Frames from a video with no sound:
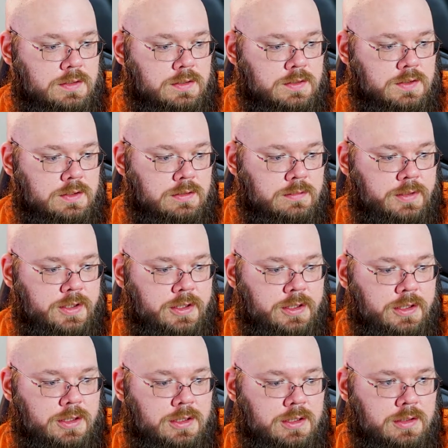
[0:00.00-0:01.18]
So
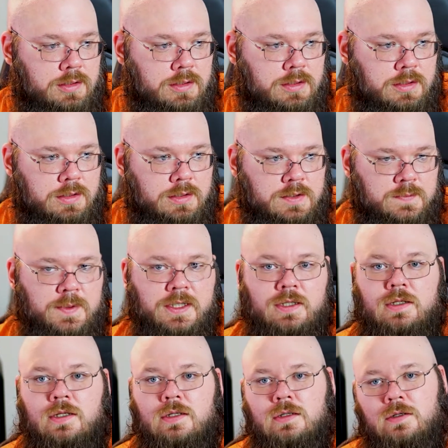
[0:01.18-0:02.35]
we
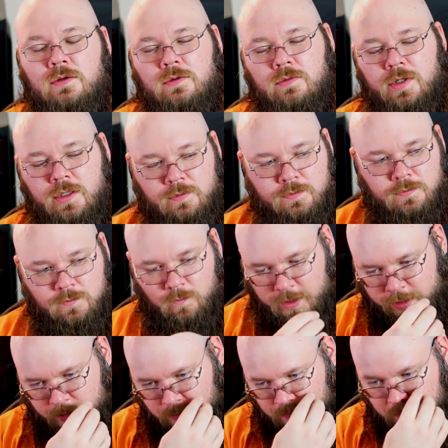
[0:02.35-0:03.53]
spend quite a
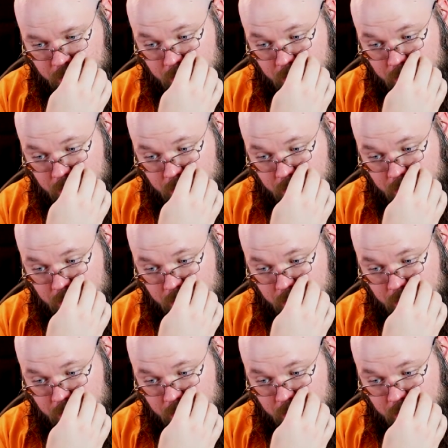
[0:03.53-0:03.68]
while